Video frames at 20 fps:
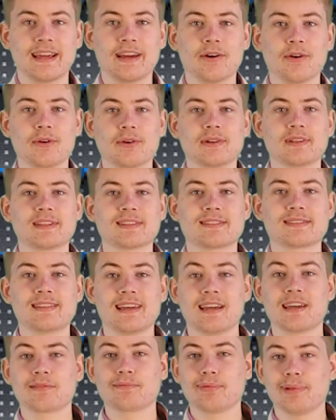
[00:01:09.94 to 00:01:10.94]
they earned
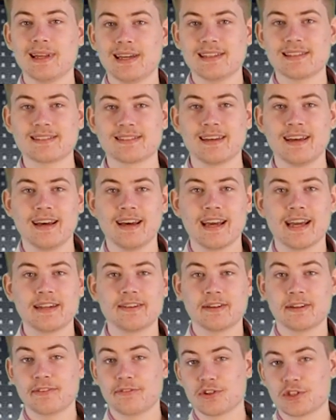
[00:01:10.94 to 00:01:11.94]
second place in
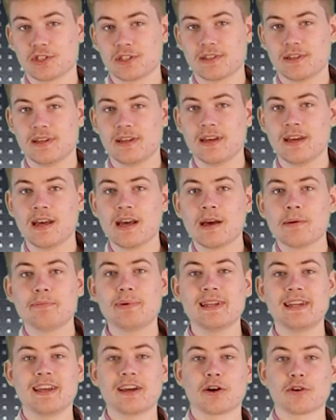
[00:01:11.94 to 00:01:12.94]
their division,
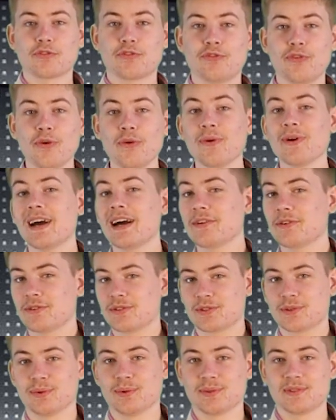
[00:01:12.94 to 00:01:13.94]
beating out four other
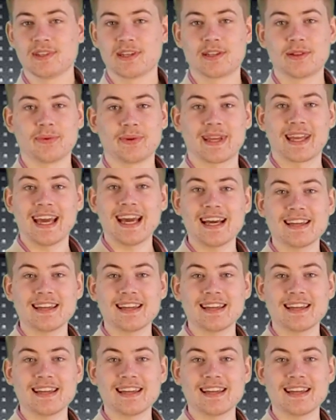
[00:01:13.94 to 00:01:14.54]
schools including